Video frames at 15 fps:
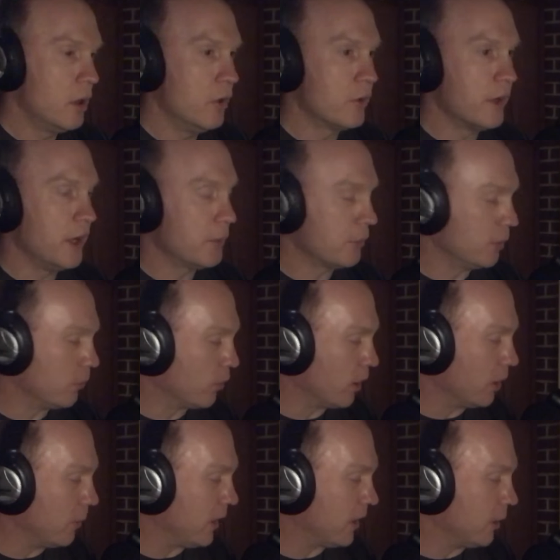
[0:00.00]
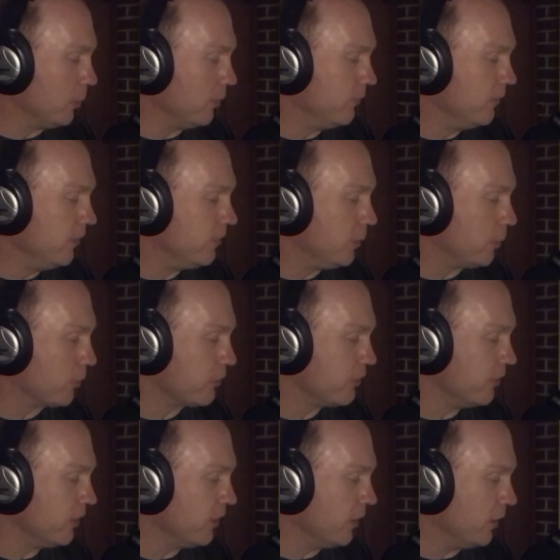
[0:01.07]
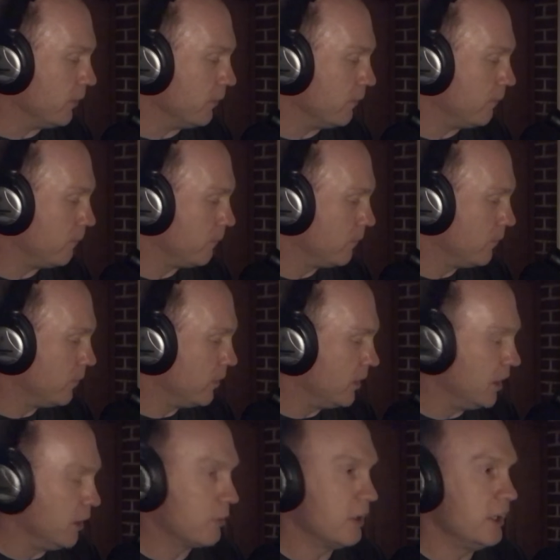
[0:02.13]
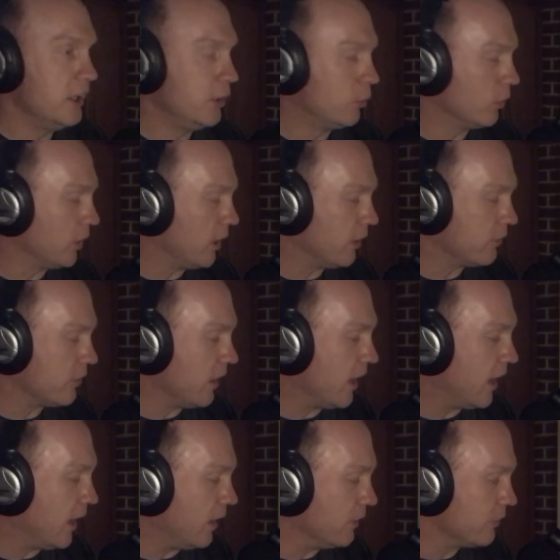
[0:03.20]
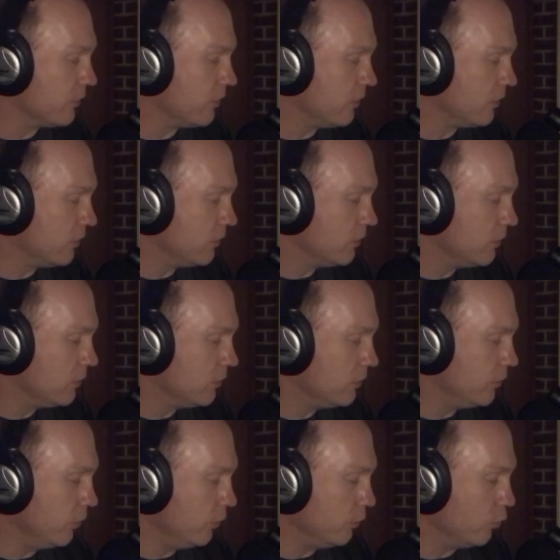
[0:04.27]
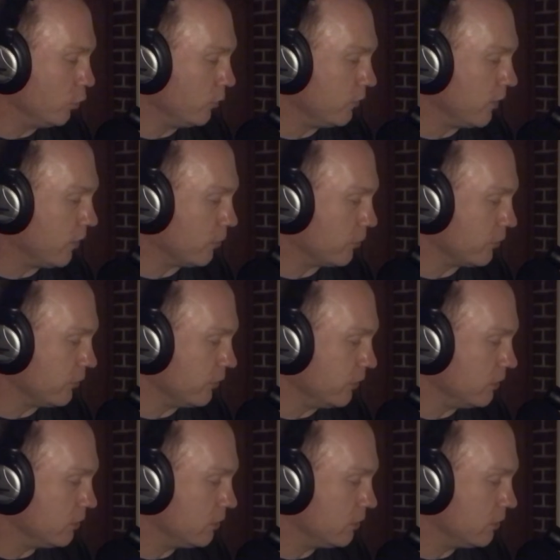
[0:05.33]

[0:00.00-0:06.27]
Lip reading: Okay, I'm going to bring it back up to 50% now, and I'm going to equalize the highs to 25%.